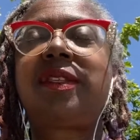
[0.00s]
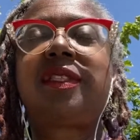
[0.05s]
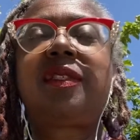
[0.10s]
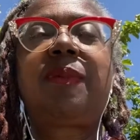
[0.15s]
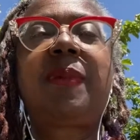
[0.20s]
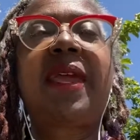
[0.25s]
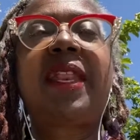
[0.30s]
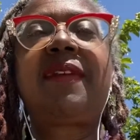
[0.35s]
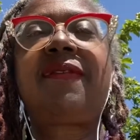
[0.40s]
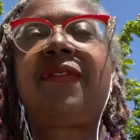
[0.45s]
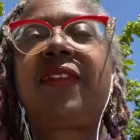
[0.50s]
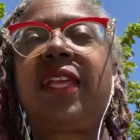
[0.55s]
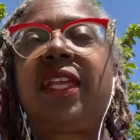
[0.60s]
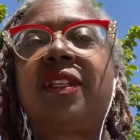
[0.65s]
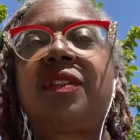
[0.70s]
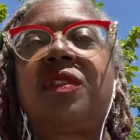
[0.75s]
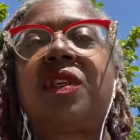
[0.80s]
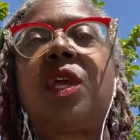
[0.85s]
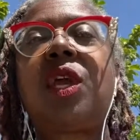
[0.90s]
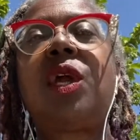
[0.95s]

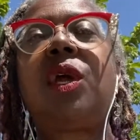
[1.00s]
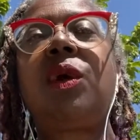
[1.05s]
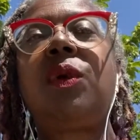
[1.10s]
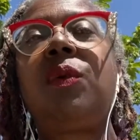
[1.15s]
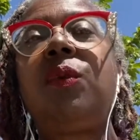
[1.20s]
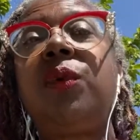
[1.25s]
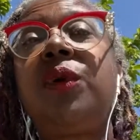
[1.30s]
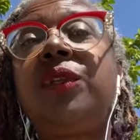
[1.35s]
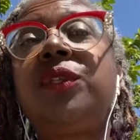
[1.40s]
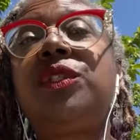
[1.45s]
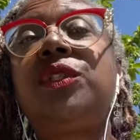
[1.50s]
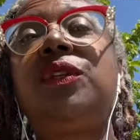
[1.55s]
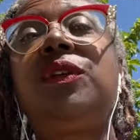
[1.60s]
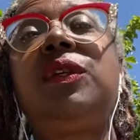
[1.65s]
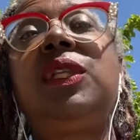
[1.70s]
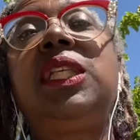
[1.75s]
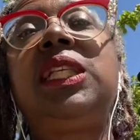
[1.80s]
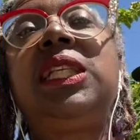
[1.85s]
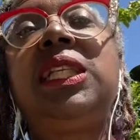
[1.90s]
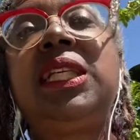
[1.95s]
benefits, will do
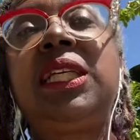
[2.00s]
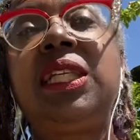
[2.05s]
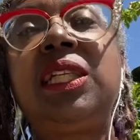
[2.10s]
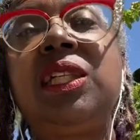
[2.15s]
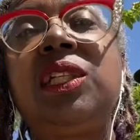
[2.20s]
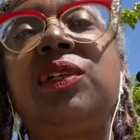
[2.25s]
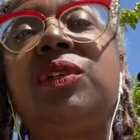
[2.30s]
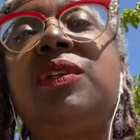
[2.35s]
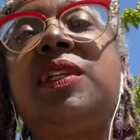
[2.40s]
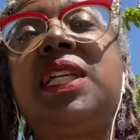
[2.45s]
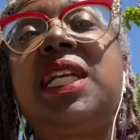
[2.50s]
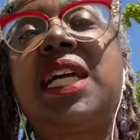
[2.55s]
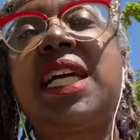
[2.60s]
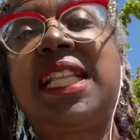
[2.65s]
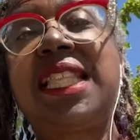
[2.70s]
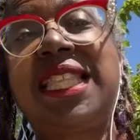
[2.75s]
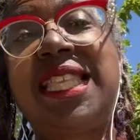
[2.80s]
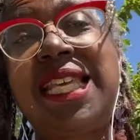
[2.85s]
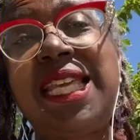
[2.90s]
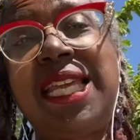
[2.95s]
little or
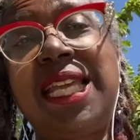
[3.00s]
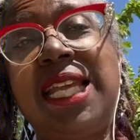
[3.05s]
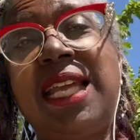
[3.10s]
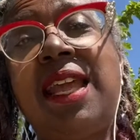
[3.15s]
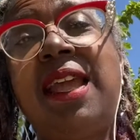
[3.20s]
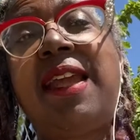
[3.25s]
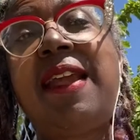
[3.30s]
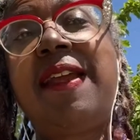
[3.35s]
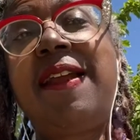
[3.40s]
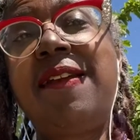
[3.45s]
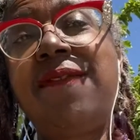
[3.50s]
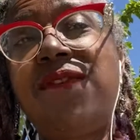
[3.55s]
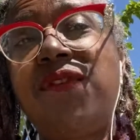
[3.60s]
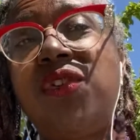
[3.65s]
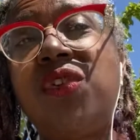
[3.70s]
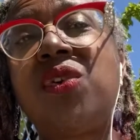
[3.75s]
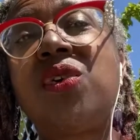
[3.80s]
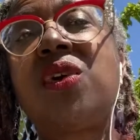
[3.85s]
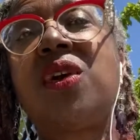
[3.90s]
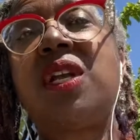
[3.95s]
nothing if
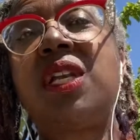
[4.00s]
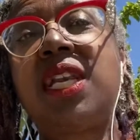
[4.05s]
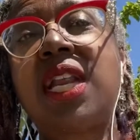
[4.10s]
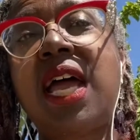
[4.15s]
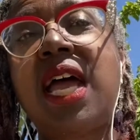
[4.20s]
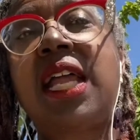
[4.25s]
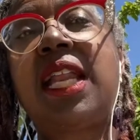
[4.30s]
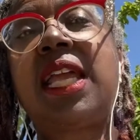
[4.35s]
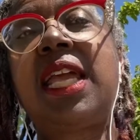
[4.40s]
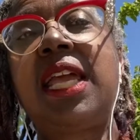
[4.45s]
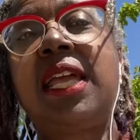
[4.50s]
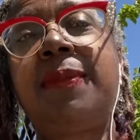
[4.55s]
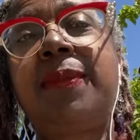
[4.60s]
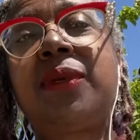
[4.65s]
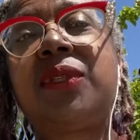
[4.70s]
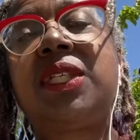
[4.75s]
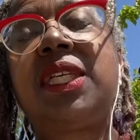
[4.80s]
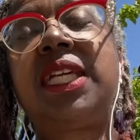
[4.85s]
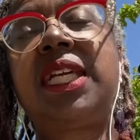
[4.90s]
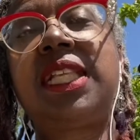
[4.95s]
you're not able
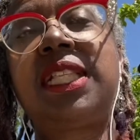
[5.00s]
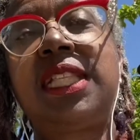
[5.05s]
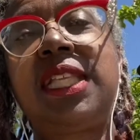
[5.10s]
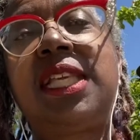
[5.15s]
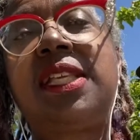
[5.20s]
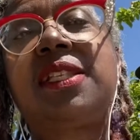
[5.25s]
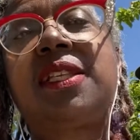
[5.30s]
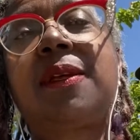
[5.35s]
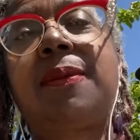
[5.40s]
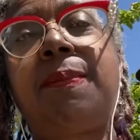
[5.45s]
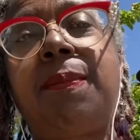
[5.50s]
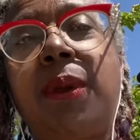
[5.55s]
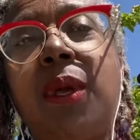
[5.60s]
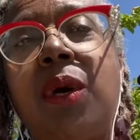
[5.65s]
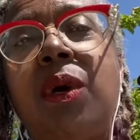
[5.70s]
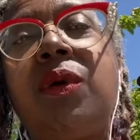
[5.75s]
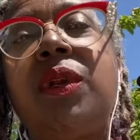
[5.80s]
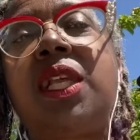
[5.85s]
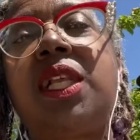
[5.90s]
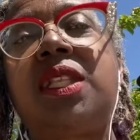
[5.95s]
to get these
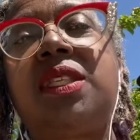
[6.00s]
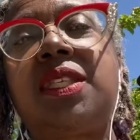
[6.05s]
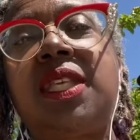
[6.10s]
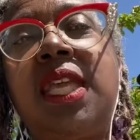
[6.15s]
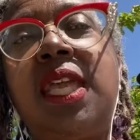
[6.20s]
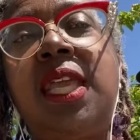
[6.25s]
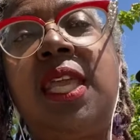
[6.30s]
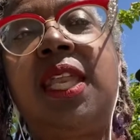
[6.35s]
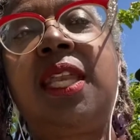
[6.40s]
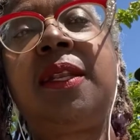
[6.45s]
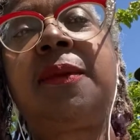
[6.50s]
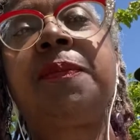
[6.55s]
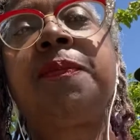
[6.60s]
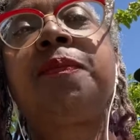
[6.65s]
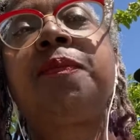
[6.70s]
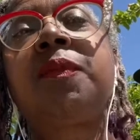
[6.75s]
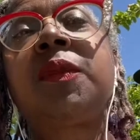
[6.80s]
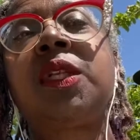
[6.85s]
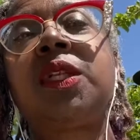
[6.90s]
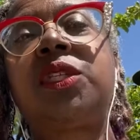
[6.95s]
components in
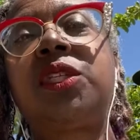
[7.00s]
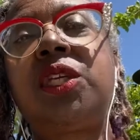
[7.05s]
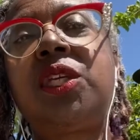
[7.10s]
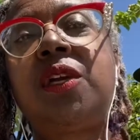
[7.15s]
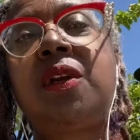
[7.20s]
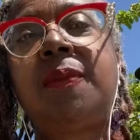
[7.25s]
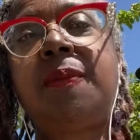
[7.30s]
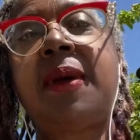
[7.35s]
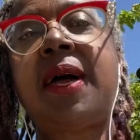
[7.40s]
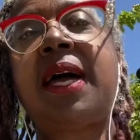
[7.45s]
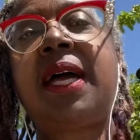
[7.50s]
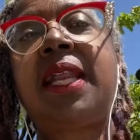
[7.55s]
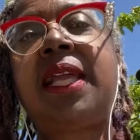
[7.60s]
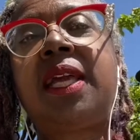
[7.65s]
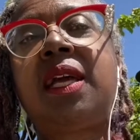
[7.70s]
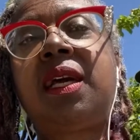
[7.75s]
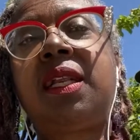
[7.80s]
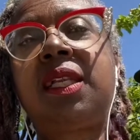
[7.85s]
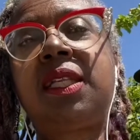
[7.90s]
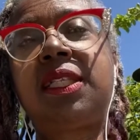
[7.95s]
to your body
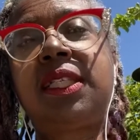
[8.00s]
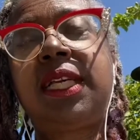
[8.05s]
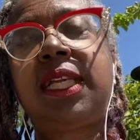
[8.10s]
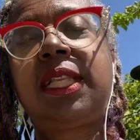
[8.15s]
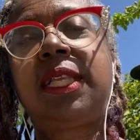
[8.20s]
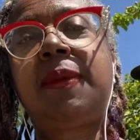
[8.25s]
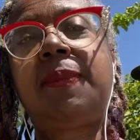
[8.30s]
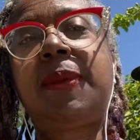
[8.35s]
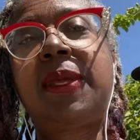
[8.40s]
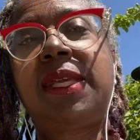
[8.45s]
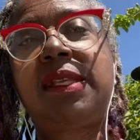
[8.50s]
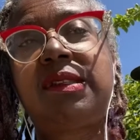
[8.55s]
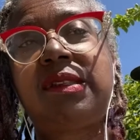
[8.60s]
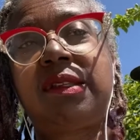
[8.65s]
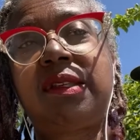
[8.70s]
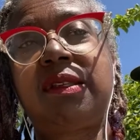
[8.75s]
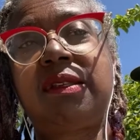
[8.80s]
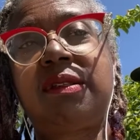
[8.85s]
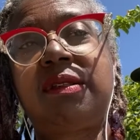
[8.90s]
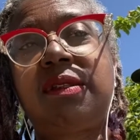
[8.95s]
on a daily
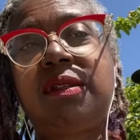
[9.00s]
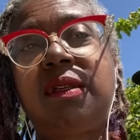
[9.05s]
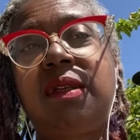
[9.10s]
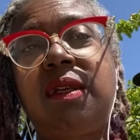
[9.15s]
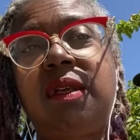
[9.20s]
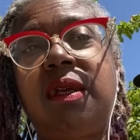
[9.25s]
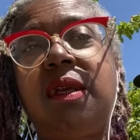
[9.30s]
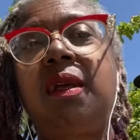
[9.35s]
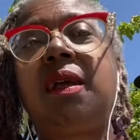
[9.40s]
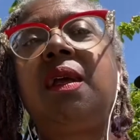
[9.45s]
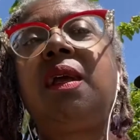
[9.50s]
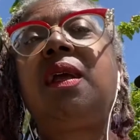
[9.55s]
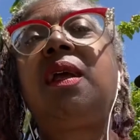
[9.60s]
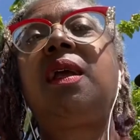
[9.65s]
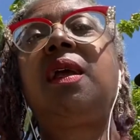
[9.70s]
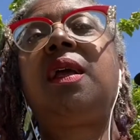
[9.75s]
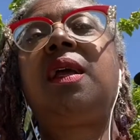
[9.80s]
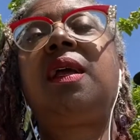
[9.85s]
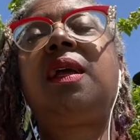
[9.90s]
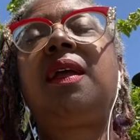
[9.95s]
basis.
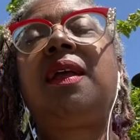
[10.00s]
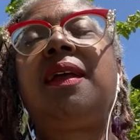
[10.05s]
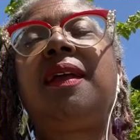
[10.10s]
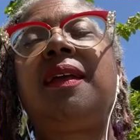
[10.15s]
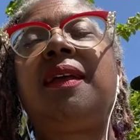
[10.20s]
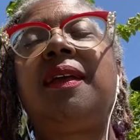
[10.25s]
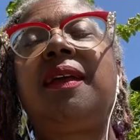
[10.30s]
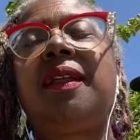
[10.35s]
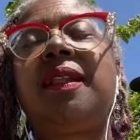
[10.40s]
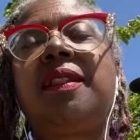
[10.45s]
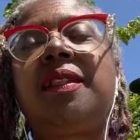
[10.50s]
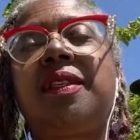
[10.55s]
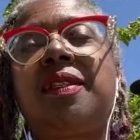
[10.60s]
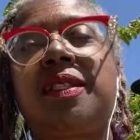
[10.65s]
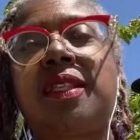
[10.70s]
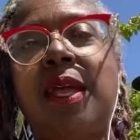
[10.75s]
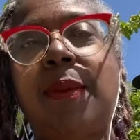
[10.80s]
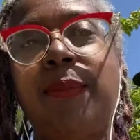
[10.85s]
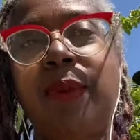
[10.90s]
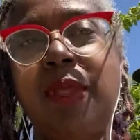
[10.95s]
The
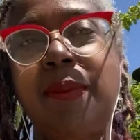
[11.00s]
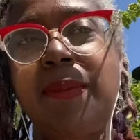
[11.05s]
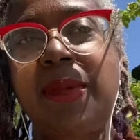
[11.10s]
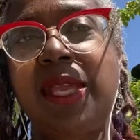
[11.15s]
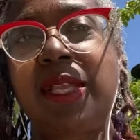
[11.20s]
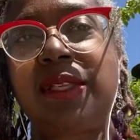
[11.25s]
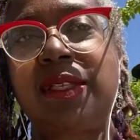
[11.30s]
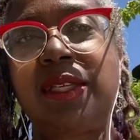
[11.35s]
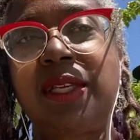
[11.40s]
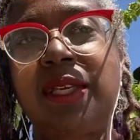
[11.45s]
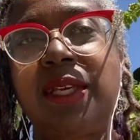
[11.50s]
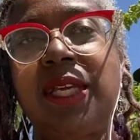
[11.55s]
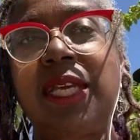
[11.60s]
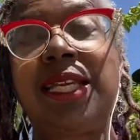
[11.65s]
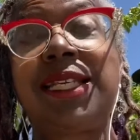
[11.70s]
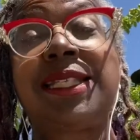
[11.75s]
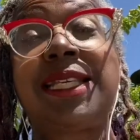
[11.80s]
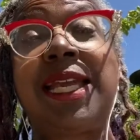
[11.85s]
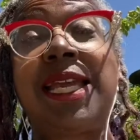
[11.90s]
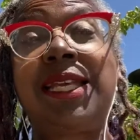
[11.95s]
supplement
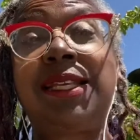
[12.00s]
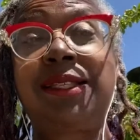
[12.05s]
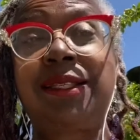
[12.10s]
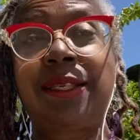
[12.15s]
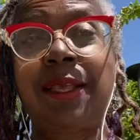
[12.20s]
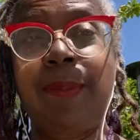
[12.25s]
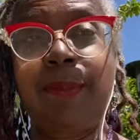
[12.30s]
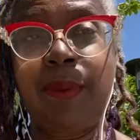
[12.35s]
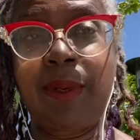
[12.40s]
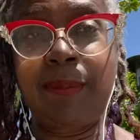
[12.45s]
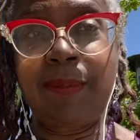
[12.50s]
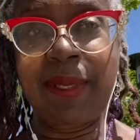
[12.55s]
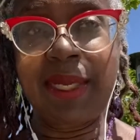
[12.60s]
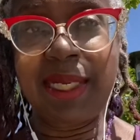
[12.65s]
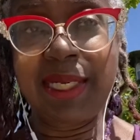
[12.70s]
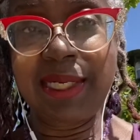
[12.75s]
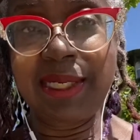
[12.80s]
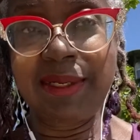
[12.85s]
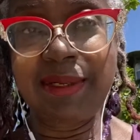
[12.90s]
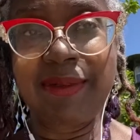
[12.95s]
is a
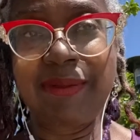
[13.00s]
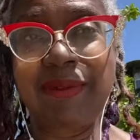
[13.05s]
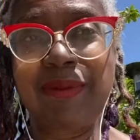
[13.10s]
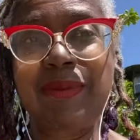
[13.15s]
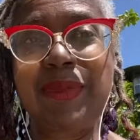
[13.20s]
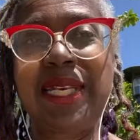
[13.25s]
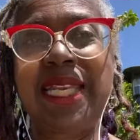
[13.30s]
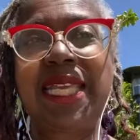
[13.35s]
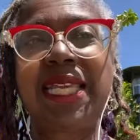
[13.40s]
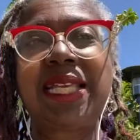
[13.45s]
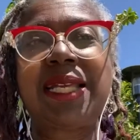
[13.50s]
supplement, meaning